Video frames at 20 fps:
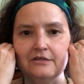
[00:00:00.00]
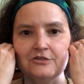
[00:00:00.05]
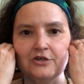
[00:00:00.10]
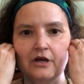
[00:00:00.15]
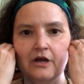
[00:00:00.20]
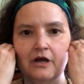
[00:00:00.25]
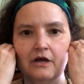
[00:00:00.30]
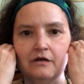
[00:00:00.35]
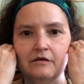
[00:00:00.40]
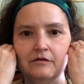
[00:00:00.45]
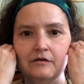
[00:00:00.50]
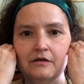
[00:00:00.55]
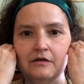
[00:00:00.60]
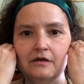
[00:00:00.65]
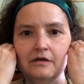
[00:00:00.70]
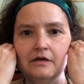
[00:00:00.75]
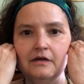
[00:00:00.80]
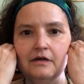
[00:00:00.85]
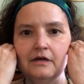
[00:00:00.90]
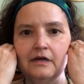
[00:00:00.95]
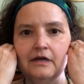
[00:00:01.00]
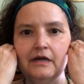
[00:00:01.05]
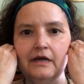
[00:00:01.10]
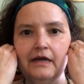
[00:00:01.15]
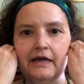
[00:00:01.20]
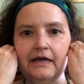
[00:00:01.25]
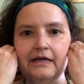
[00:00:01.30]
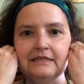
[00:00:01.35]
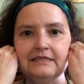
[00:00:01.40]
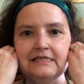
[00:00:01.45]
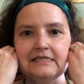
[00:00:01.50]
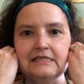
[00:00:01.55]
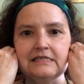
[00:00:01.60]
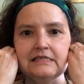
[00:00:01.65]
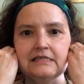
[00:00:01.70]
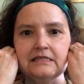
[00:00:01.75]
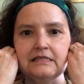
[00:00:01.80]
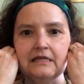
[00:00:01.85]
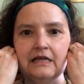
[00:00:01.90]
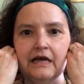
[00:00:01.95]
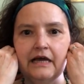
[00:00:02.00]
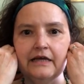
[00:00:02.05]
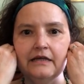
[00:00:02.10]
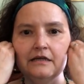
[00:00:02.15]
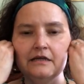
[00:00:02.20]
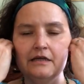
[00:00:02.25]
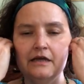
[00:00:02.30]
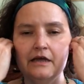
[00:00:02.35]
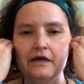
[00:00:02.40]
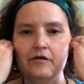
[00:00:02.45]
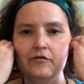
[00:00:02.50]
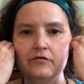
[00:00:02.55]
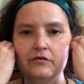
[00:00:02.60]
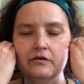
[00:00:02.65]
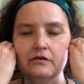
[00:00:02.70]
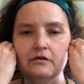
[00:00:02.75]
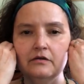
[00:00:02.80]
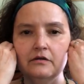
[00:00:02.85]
jaw and slide it down.